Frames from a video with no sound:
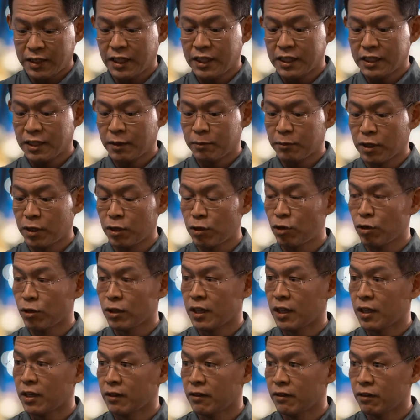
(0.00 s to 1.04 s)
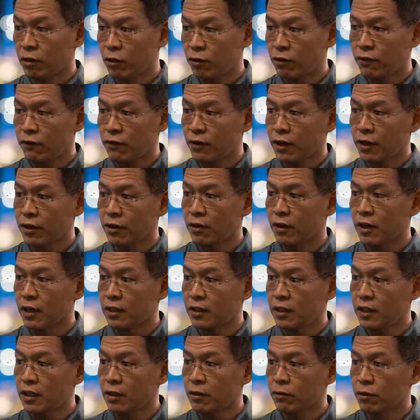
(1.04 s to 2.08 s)
teach them to notify your
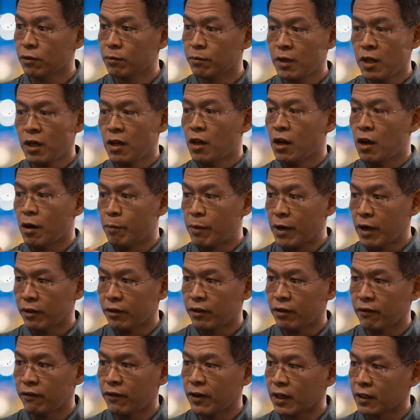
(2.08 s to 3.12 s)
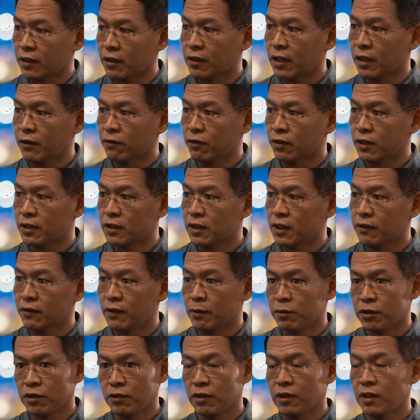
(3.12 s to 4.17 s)
IT group about the fact that they've received
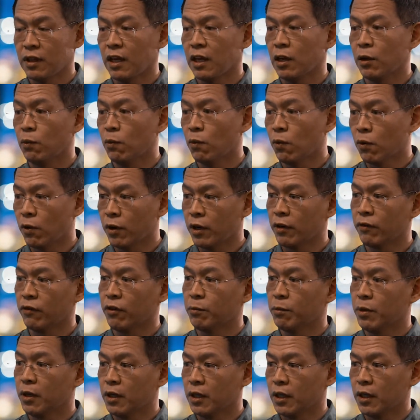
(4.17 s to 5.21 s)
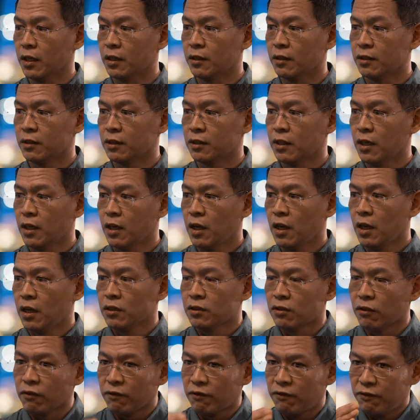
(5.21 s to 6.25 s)
them so that they can warn everybody else.
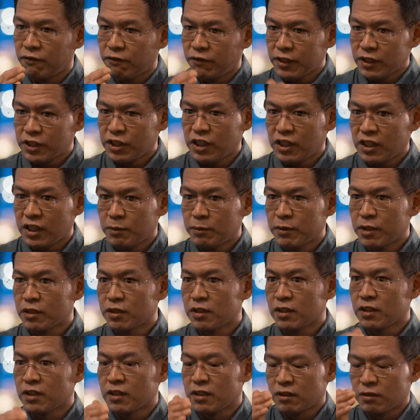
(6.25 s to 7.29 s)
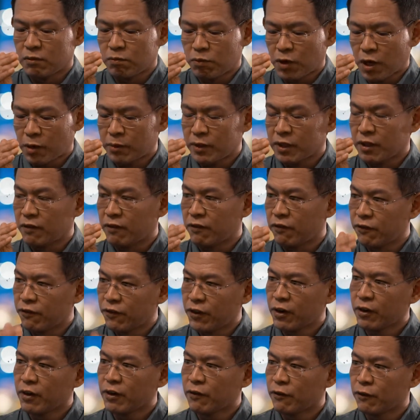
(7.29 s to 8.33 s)
So phishing emails is probably the
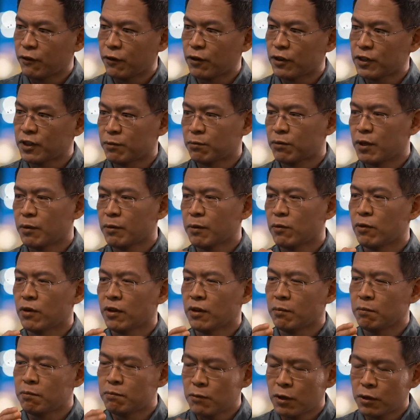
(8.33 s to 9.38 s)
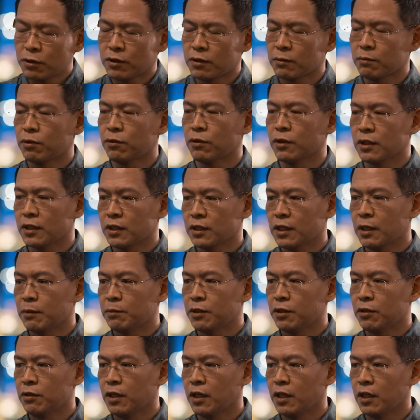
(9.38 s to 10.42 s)
very first and probably one of the most important
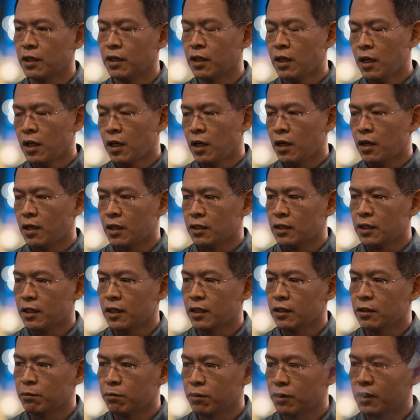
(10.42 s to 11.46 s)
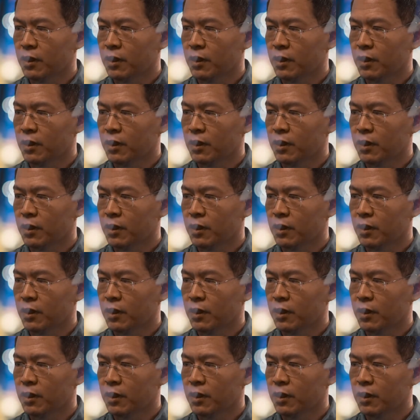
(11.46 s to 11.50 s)
steps you can take to